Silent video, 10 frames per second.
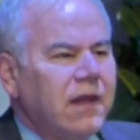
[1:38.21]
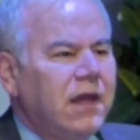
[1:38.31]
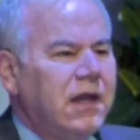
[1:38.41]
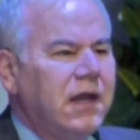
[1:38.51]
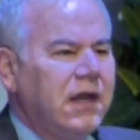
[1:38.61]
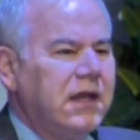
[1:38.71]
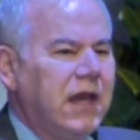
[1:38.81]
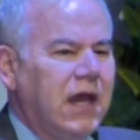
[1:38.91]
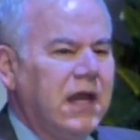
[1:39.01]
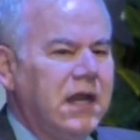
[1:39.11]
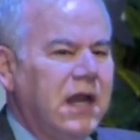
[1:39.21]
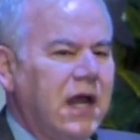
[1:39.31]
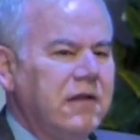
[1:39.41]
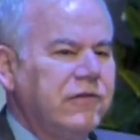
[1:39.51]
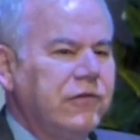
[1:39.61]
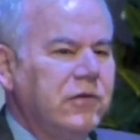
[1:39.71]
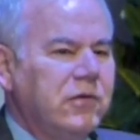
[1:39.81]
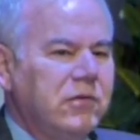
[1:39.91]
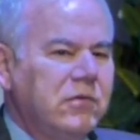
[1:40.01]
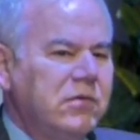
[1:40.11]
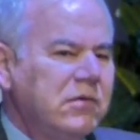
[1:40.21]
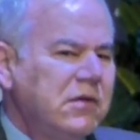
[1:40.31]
and again, not to